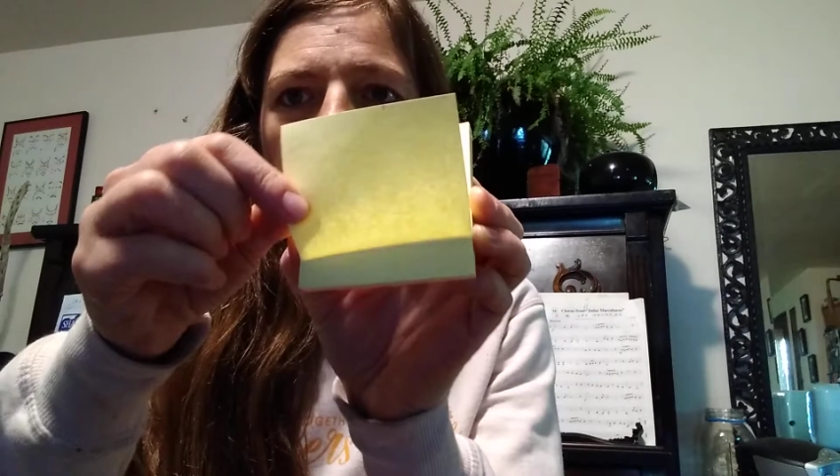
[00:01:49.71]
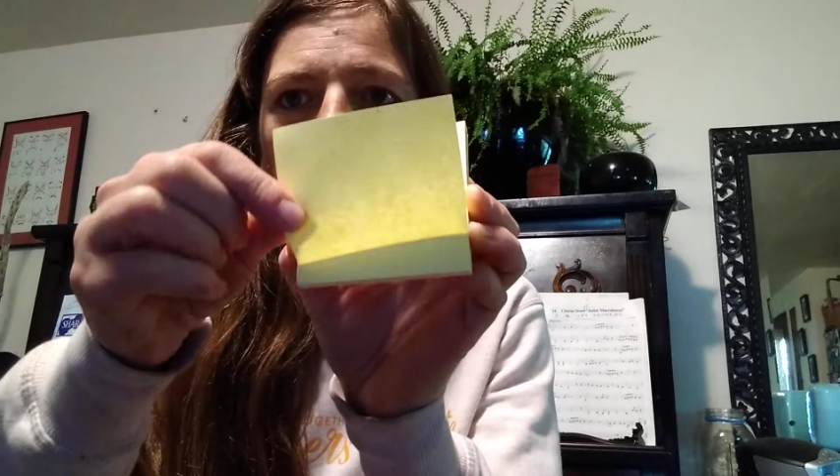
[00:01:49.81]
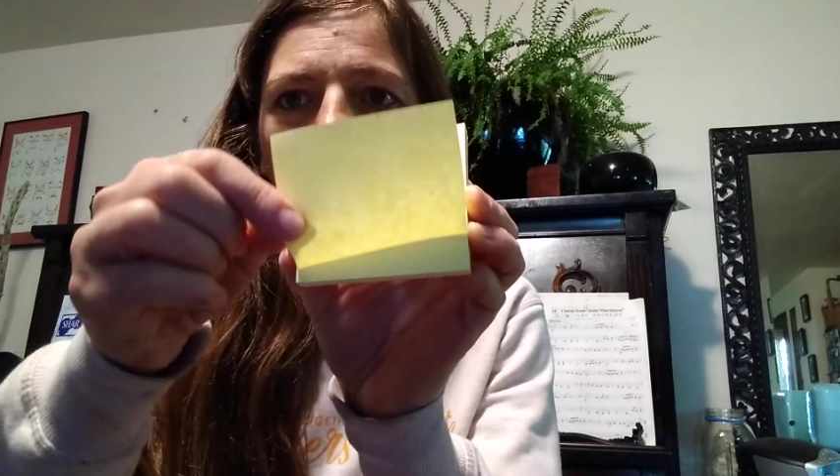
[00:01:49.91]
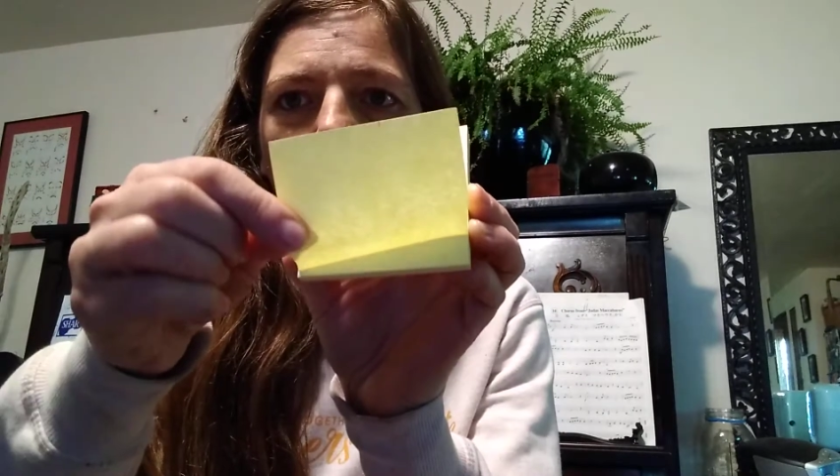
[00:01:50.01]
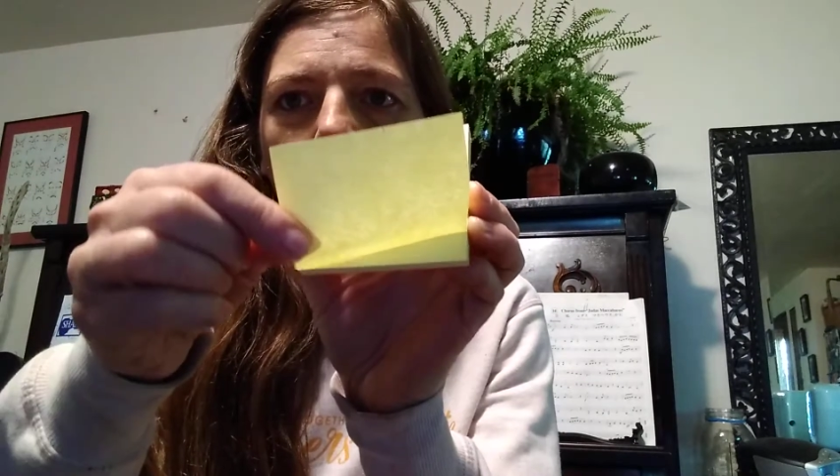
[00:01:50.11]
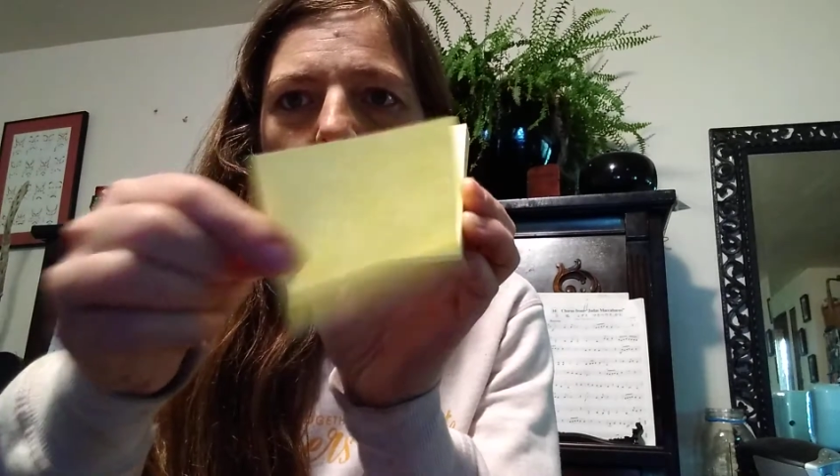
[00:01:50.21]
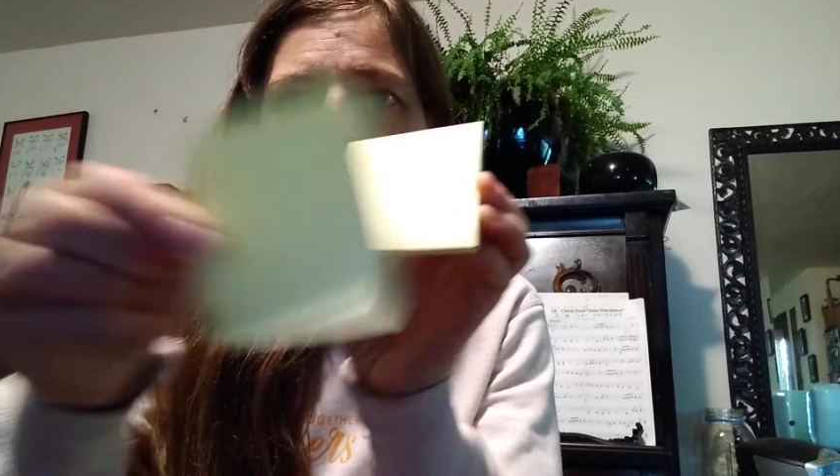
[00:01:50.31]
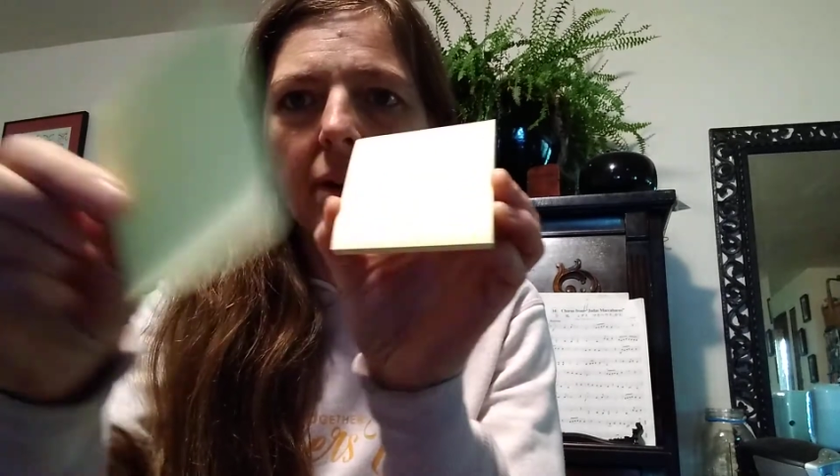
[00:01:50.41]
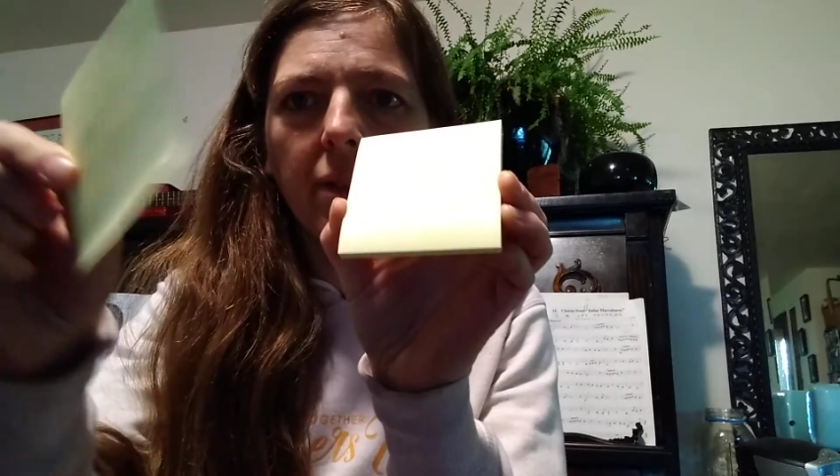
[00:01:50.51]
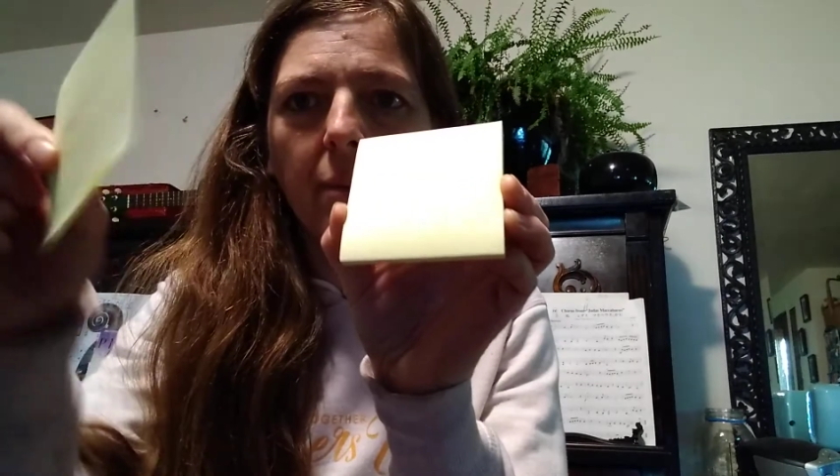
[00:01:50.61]
if I take
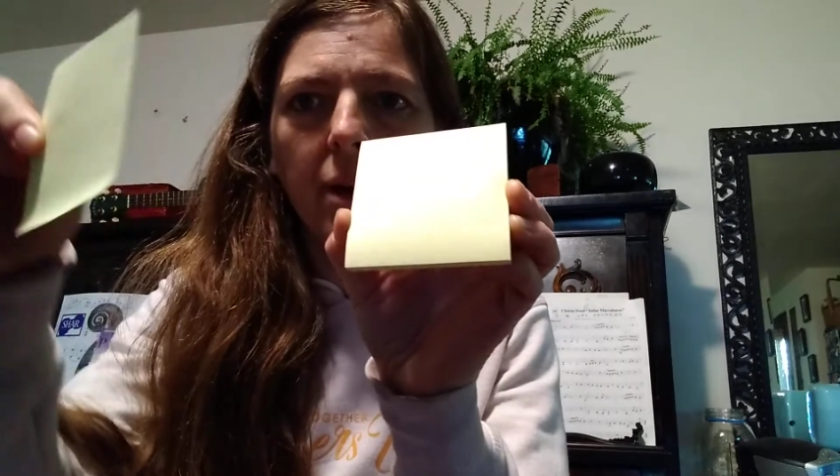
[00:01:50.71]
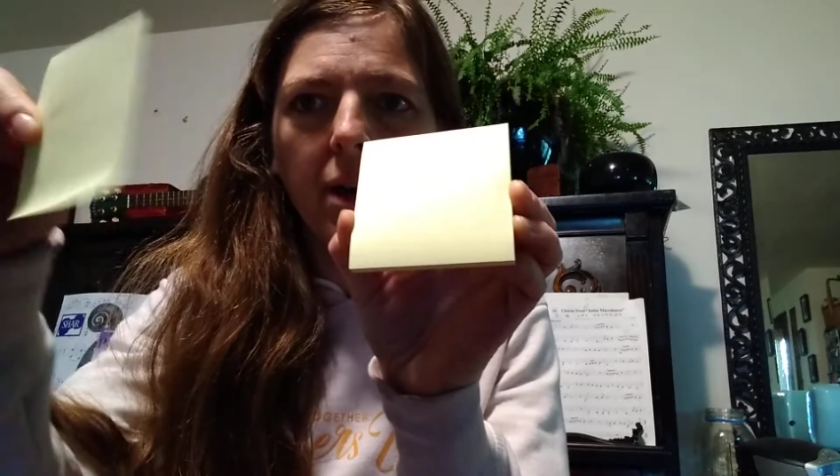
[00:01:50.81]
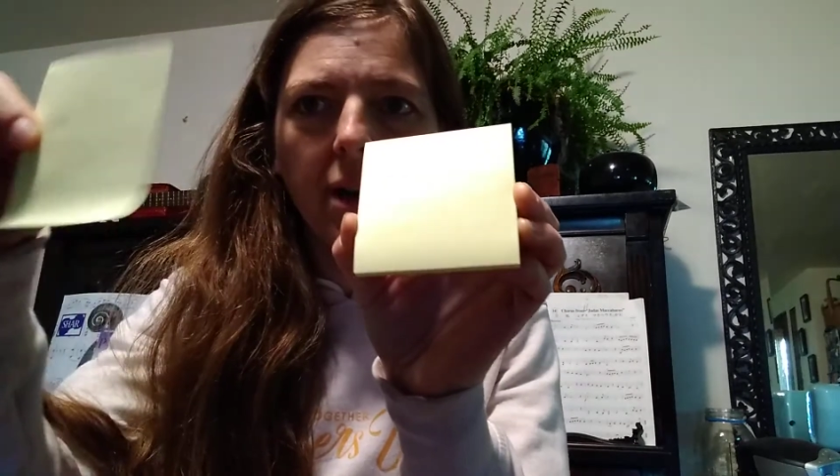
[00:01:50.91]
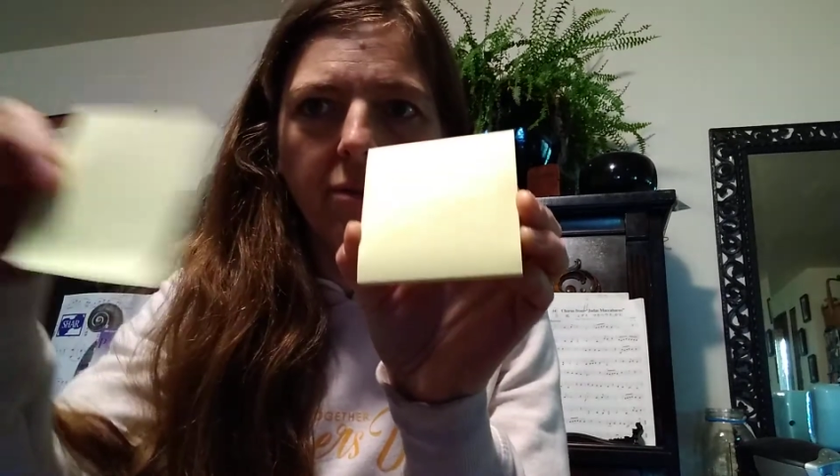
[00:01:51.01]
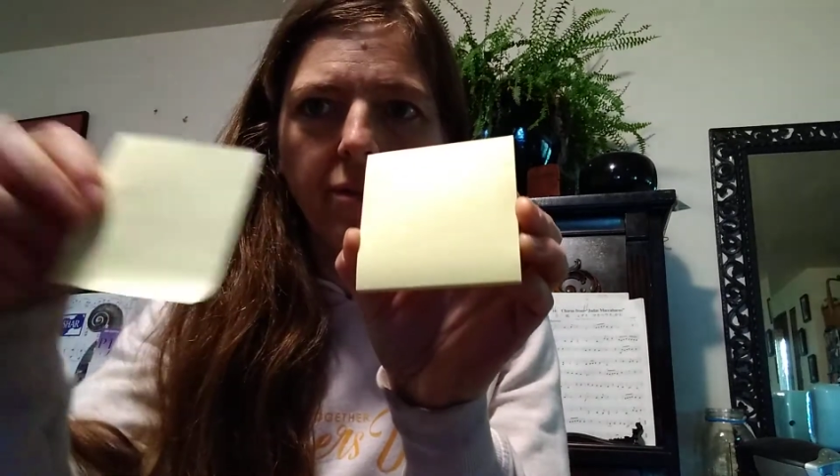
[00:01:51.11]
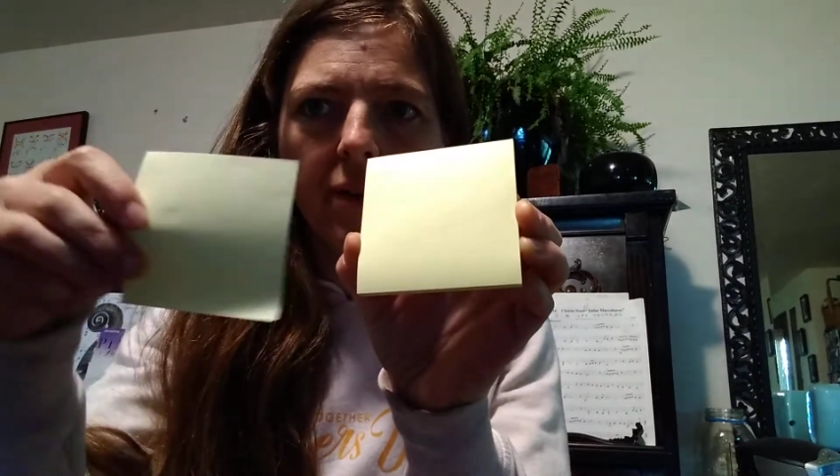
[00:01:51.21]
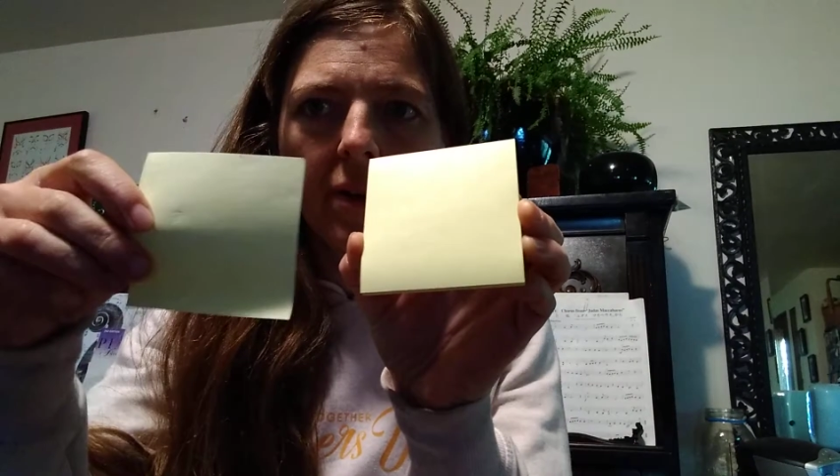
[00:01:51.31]
one of them off.